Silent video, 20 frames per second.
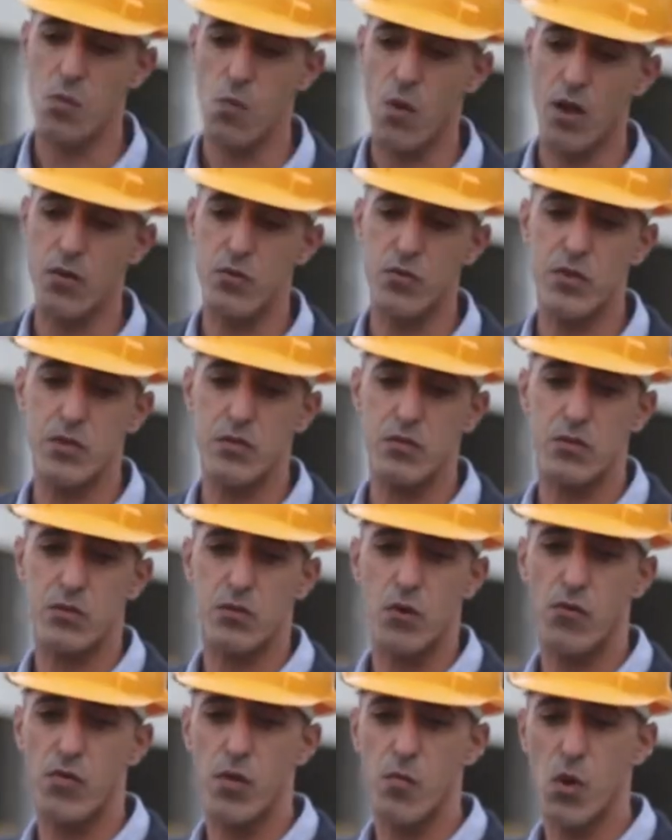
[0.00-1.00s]
one
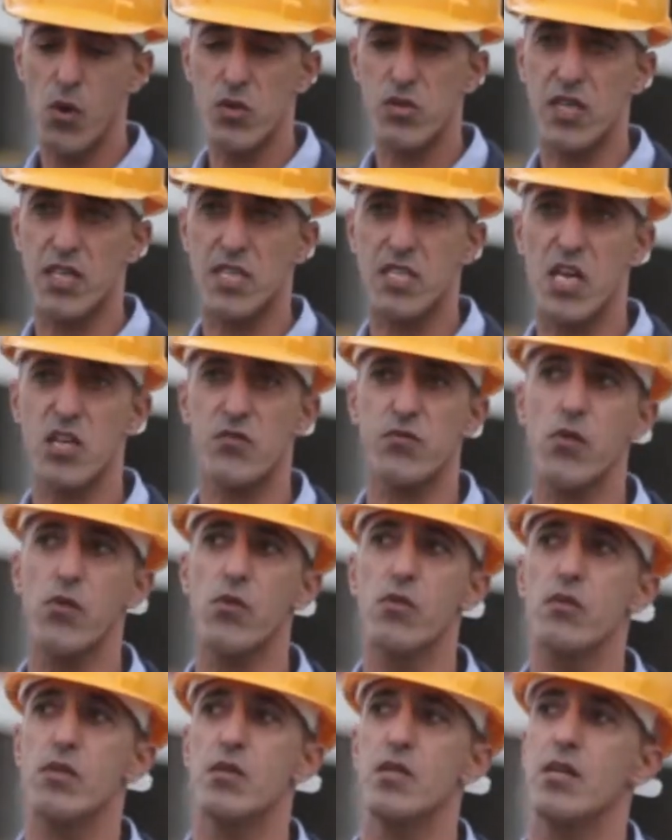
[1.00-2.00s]
of the most
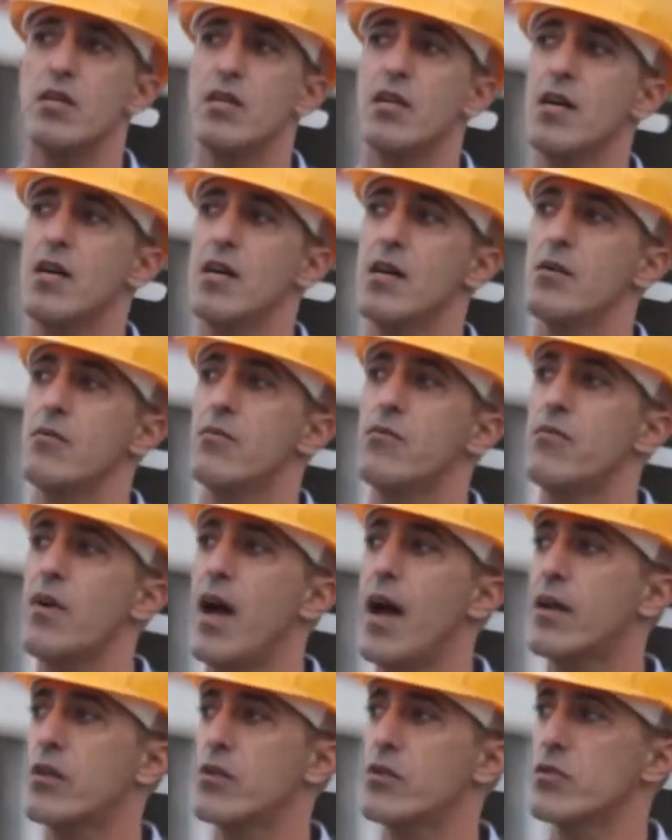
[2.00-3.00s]
successful uh,
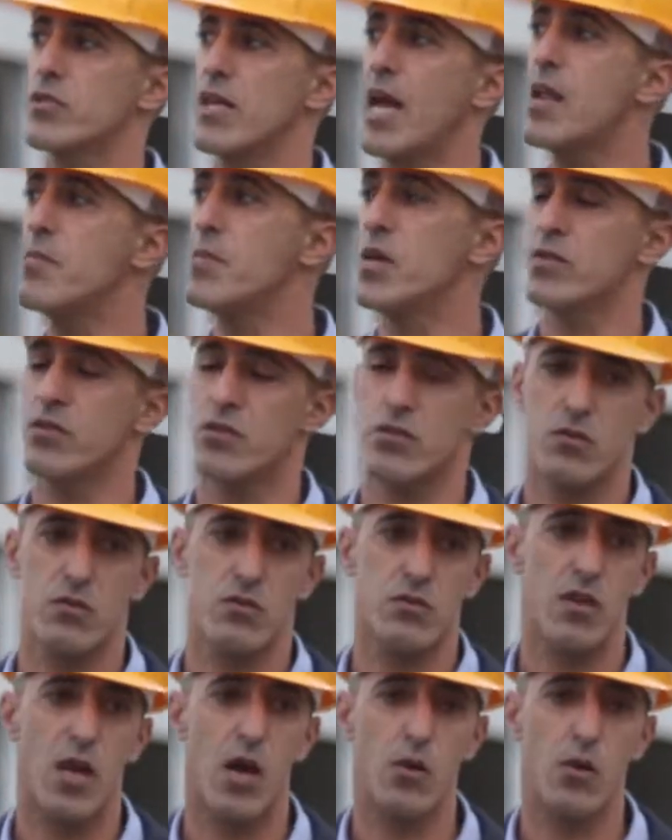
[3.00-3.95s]
factors, elements,